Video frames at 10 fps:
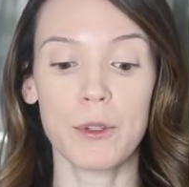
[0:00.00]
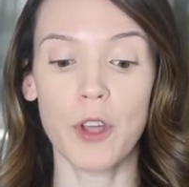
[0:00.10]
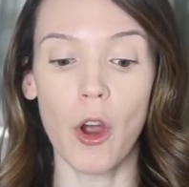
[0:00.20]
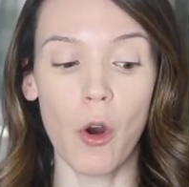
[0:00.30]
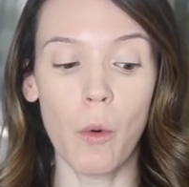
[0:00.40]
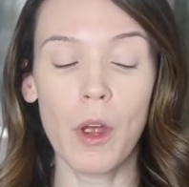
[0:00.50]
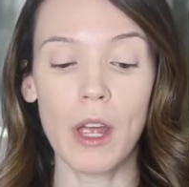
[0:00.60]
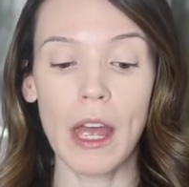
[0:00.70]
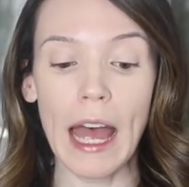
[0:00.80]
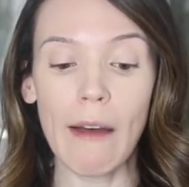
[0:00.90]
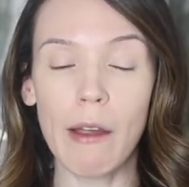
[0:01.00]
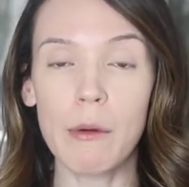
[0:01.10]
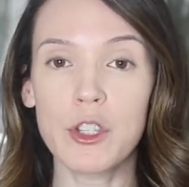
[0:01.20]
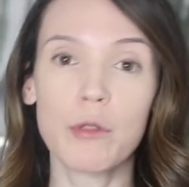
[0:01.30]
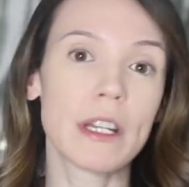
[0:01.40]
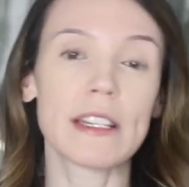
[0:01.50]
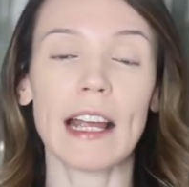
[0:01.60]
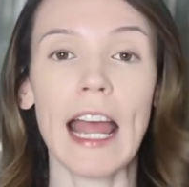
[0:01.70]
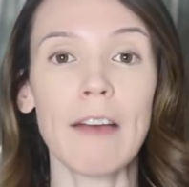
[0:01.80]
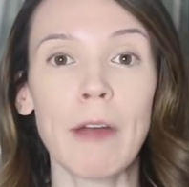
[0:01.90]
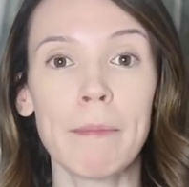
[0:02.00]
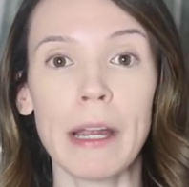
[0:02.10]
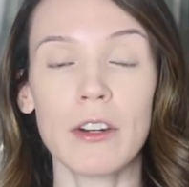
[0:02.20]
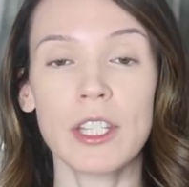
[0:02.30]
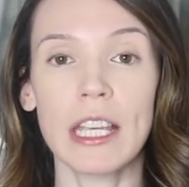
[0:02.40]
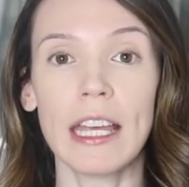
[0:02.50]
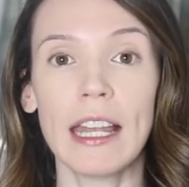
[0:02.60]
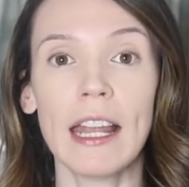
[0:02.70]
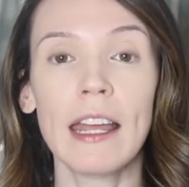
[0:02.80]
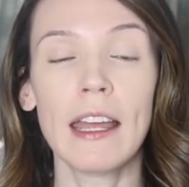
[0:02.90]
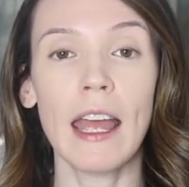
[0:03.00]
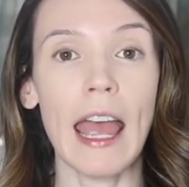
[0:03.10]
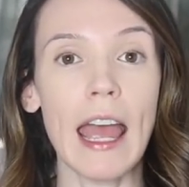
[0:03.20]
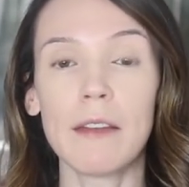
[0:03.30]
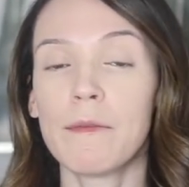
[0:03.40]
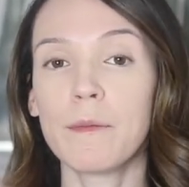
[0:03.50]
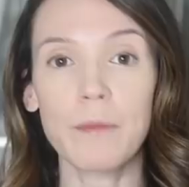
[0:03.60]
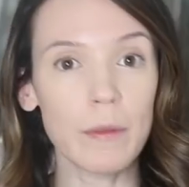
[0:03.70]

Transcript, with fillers: So how I would do it is like I have my bare skin and